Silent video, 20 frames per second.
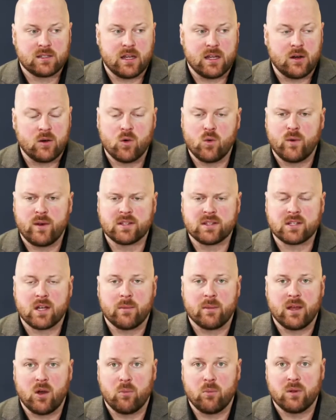I don't know when it's
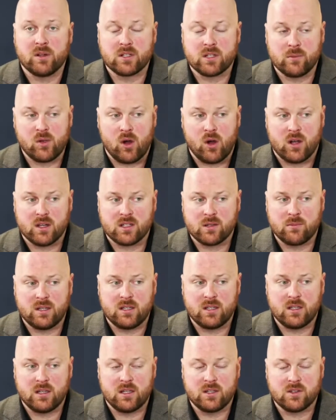coming out, but it's going to be awesome.
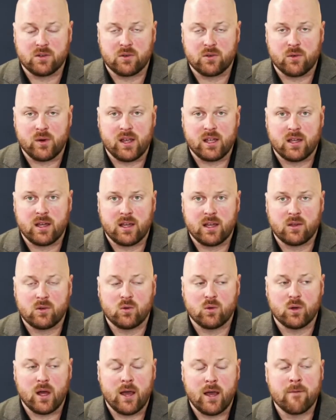He's a great guy,
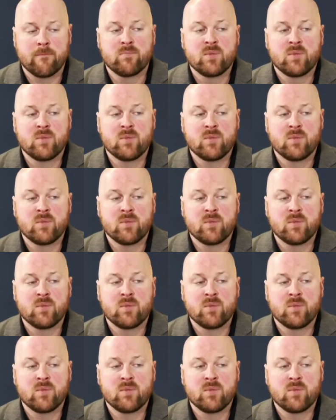cool guy.